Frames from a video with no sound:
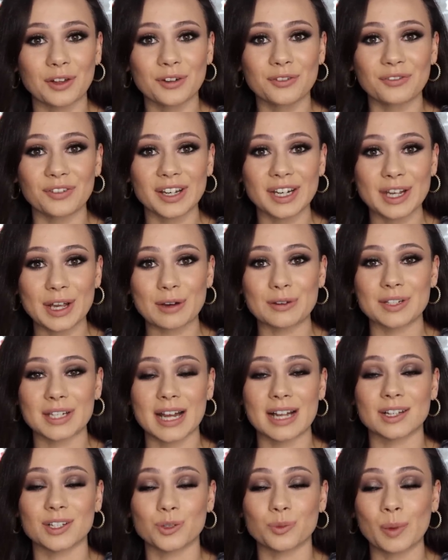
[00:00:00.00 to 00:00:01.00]
other videos
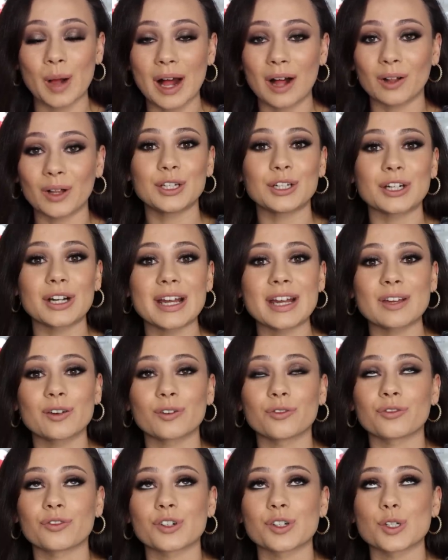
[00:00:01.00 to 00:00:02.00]
as well. You're
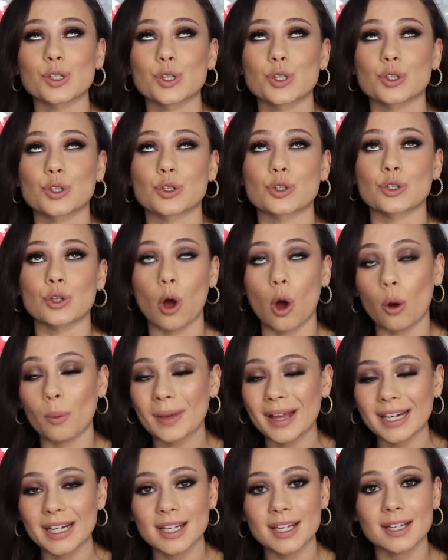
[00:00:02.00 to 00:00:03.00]
in for so
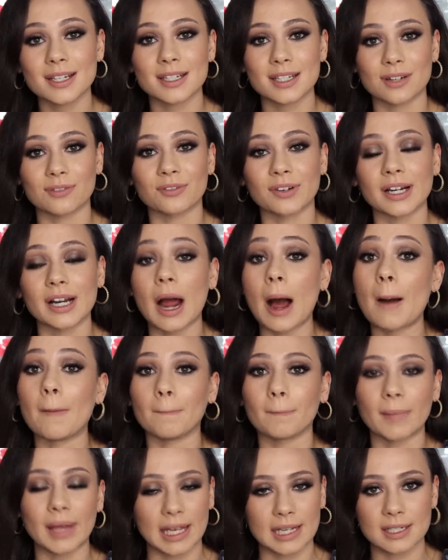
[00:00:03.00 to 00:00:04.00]
many different
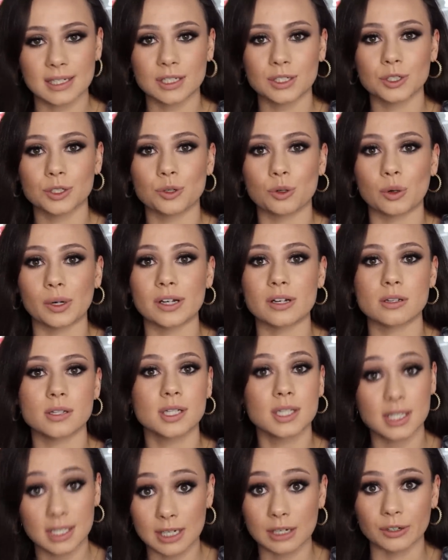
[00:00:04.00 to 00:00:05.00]
amazing tutorials.
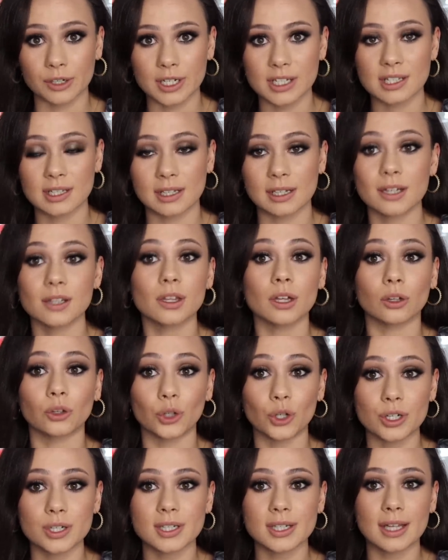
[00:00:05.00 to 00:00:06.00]
Seriously, the
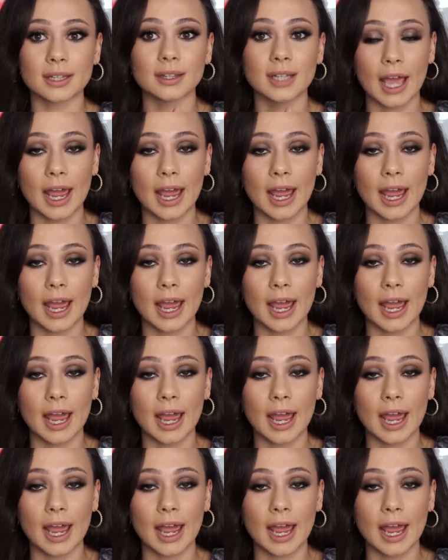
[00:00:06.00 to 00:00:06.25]
looks that